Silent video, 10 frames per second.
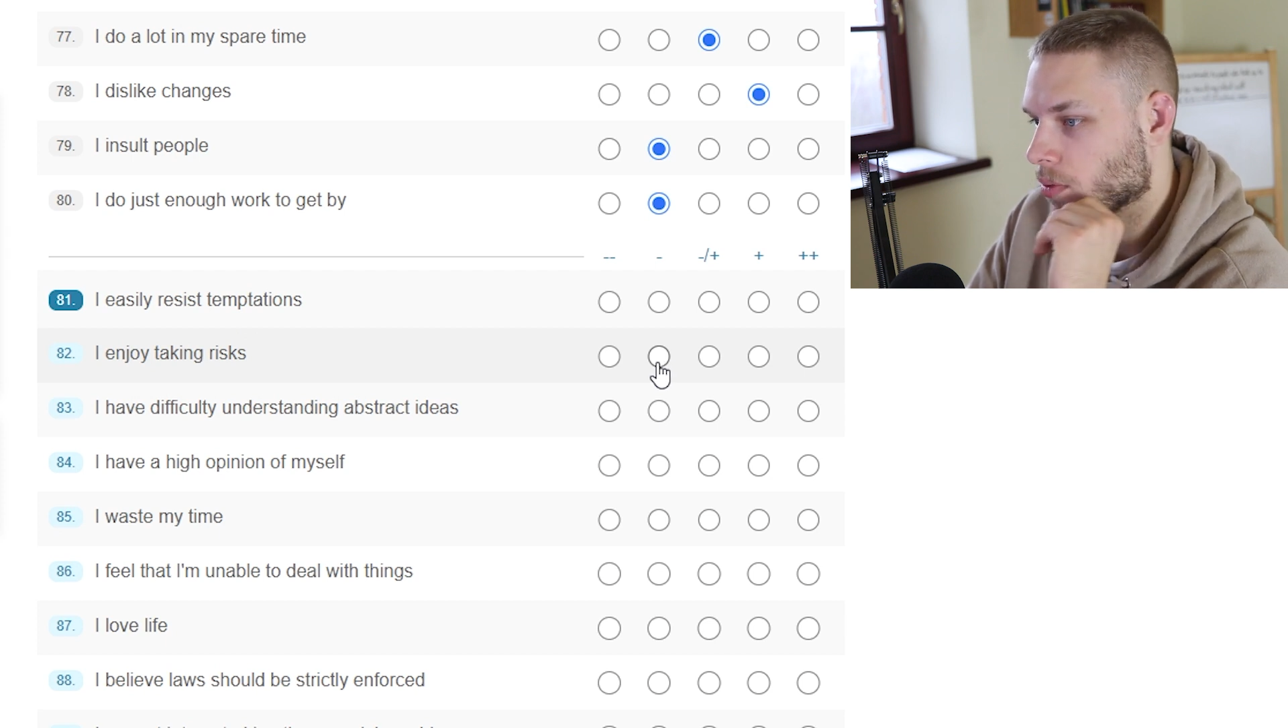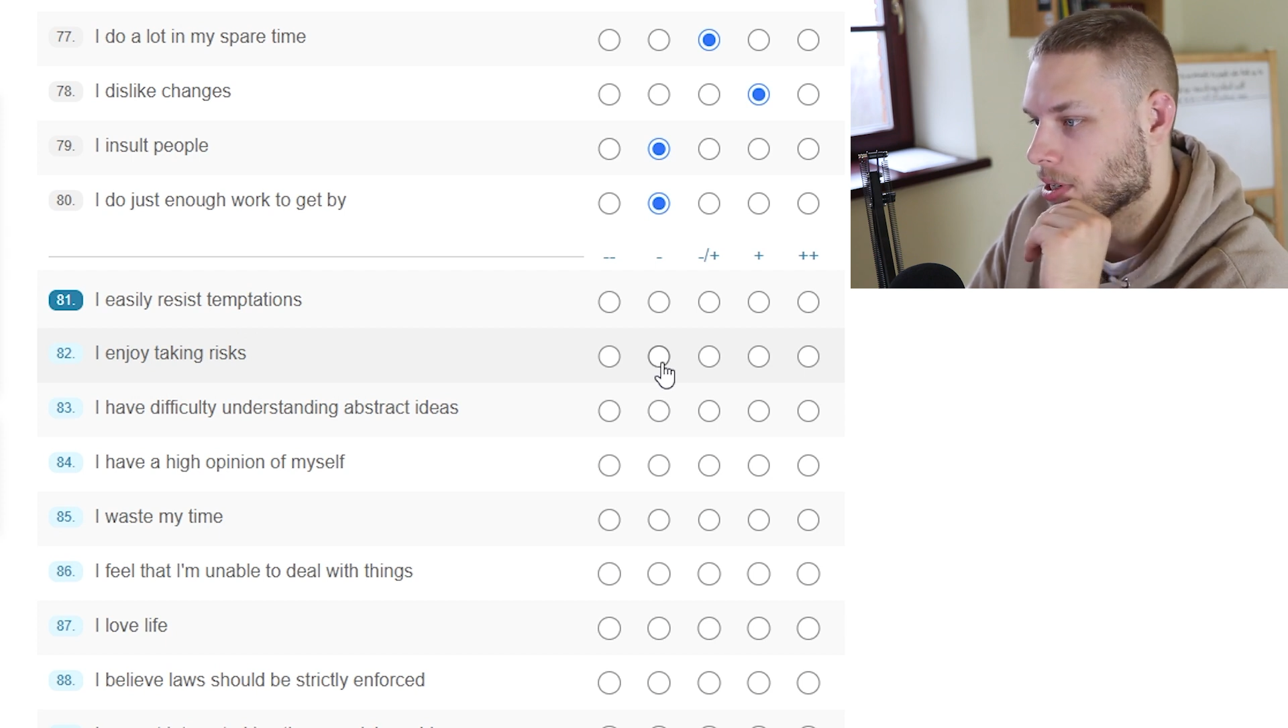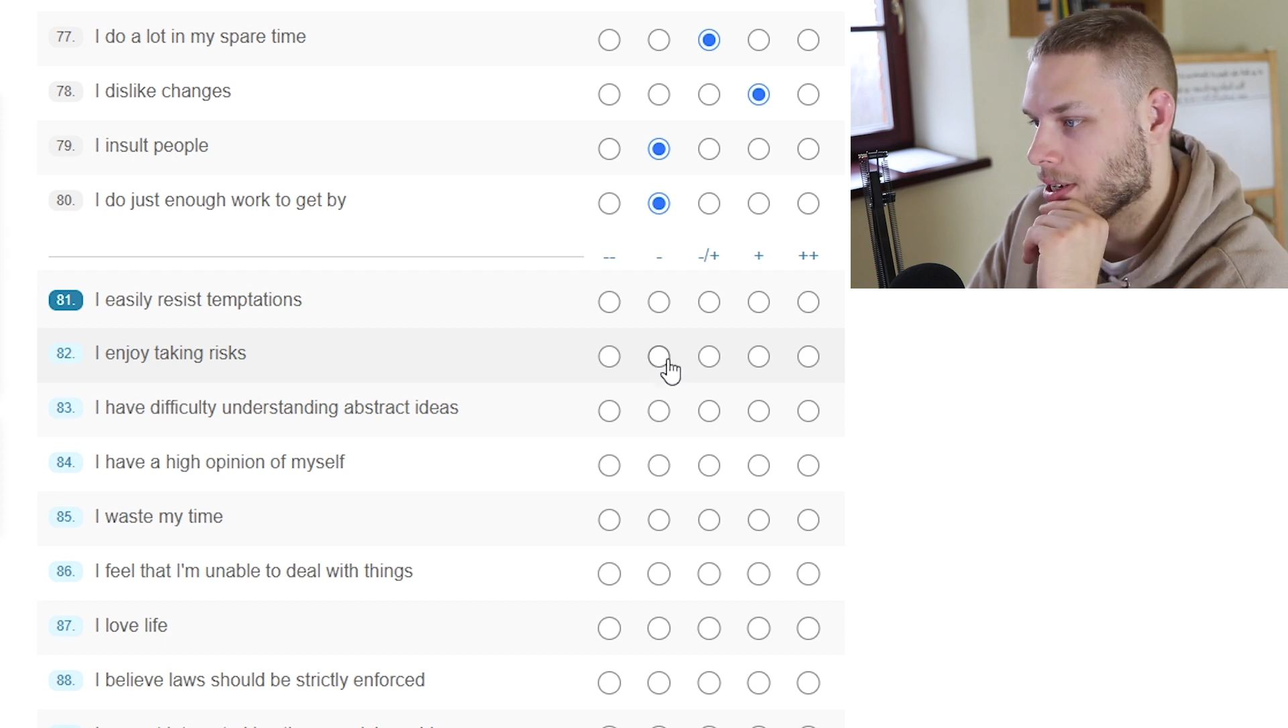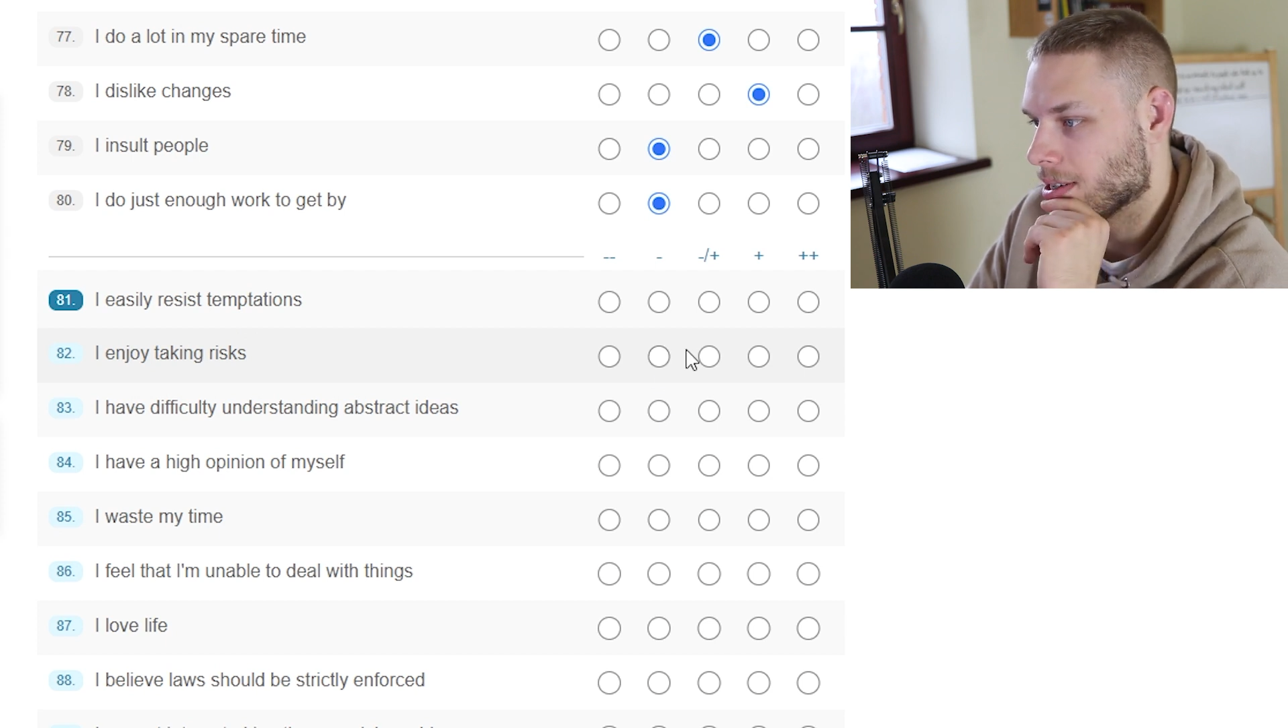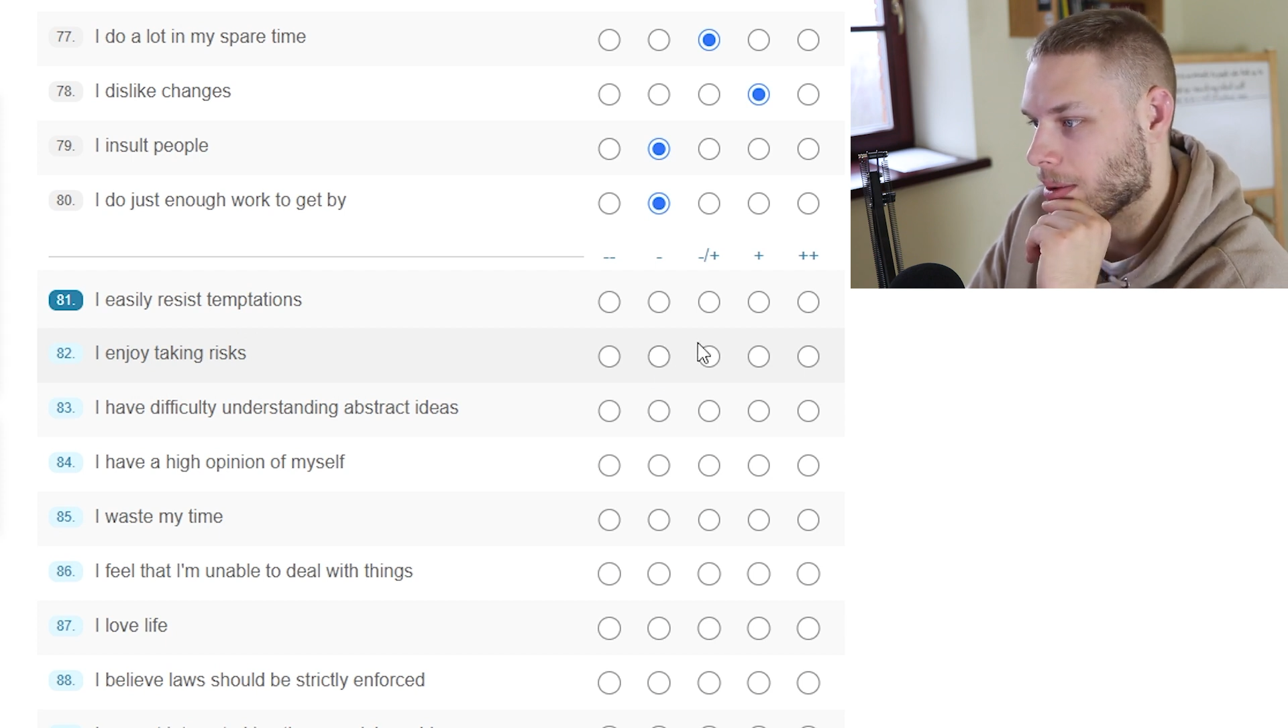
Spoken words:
resist